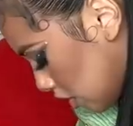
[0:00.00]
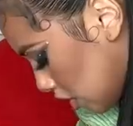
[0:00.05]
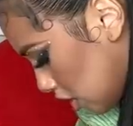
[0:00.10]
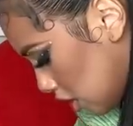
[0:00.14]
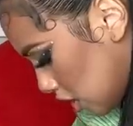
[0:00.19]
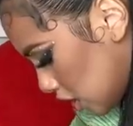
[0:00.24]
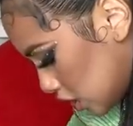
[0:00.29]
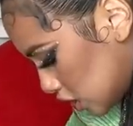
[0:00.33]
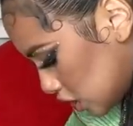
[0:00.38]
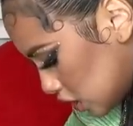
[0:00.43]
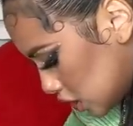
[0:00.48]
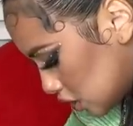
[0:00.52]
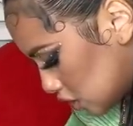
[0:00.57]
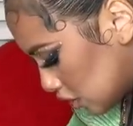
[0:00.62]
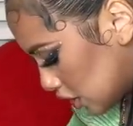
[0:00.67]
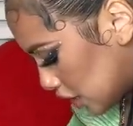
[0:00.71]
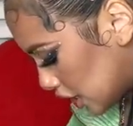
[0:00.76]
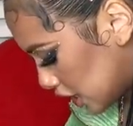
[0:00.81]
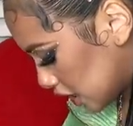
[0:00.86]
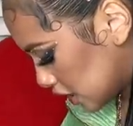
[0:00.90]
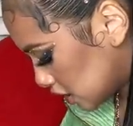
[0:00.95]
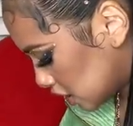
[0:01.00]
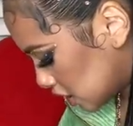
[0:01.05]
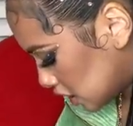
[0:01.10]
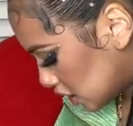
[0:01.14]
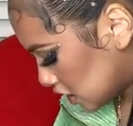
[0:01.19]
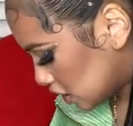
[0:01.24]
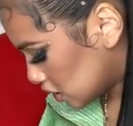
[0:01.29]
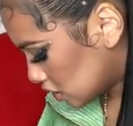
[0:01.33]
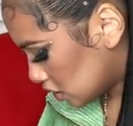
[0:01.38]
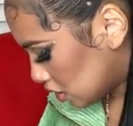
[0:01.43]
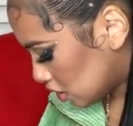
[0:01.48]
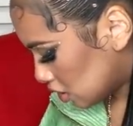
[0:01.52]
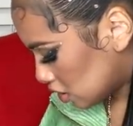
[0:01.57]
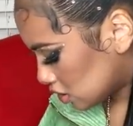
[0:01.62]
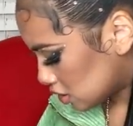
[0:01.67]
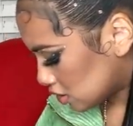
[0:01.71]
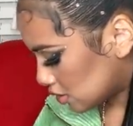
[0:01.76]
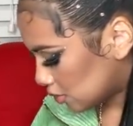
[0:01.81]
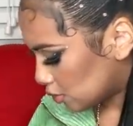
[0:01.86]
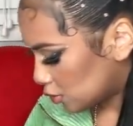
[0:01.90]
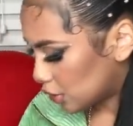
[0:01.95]
All right, y'all, so the next things are
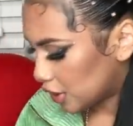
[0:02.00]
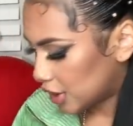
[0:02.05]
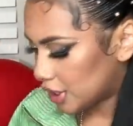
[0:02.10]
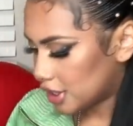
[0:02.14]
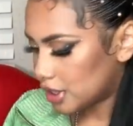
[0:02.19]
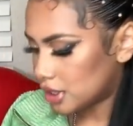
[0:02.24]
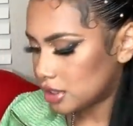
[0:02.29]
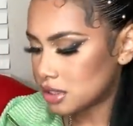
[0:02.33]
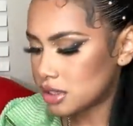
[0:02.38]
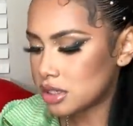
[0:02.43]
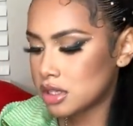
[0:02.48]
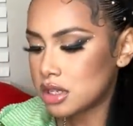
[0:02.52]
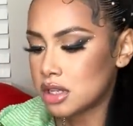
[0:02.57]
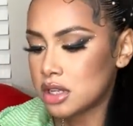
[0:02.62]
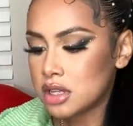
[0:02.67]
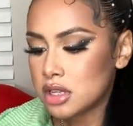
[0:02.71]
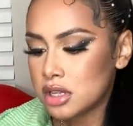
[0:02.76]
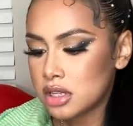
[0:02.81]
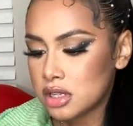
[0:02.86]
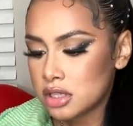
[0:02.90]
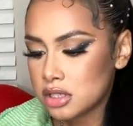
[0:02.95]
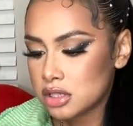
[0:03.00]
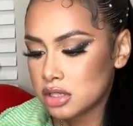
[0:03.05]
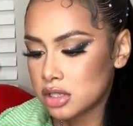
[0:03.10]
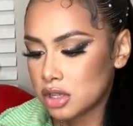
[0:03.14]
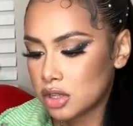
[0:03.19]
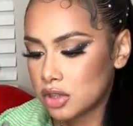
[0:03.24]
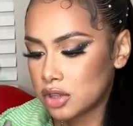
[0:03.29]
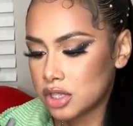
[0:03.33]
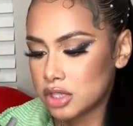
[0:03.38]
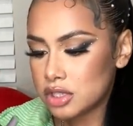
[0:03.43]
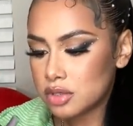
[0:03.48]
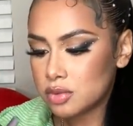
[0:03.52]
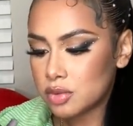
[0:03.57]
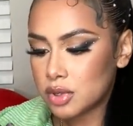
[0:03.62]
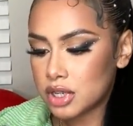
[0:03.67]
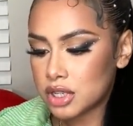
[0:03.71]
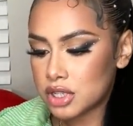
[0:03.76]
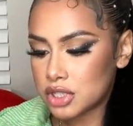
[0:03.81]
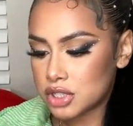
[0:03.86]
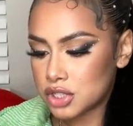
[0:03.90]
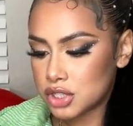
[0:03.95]
some rings. So this one
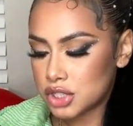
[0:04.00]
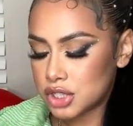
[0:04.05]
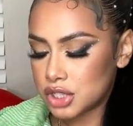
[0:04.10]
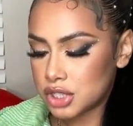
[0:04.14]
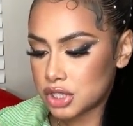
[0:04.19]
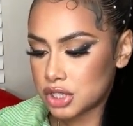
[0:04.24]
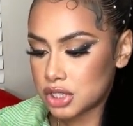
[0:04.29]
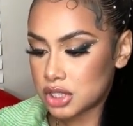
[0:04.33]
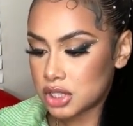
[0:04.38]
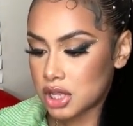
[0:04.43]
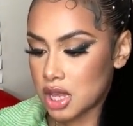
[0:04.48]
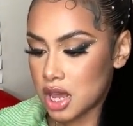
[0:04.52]
is just